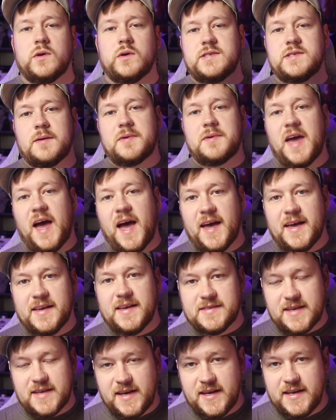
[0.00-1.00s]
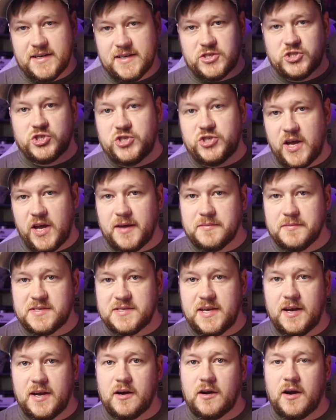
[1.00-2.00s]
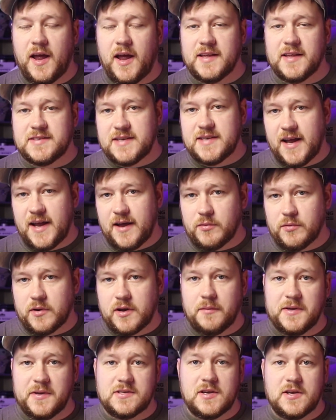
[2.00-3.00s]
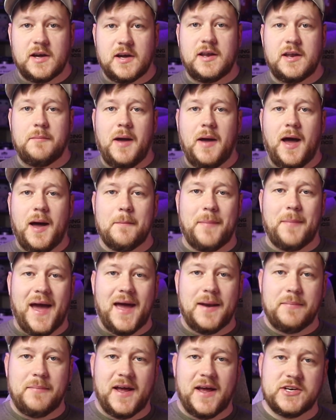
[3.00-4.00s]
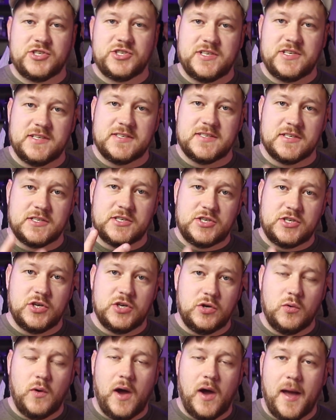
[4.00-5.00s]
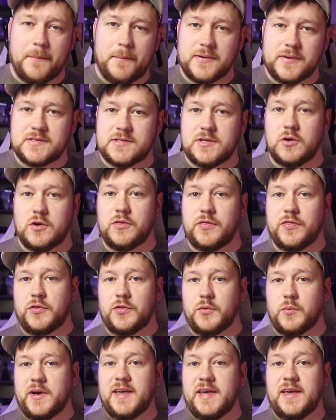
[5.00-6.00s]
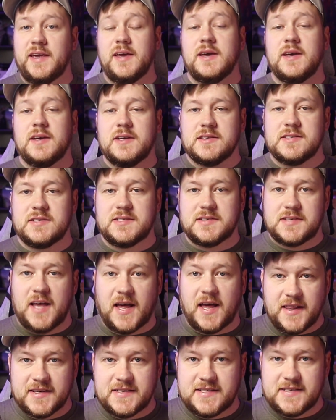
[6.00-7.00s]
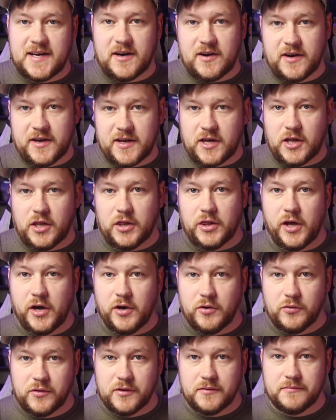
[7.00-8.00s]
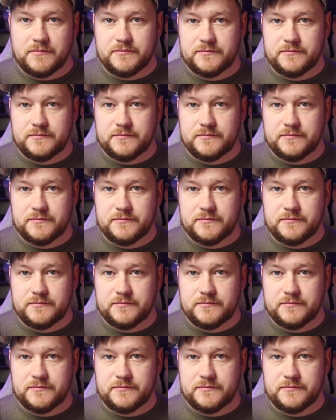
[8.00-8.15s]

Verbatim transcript: What's up, guys? It is James here, and today we're going to be talking about Bad Batch Season 2, Episode 3 Solitary Clone.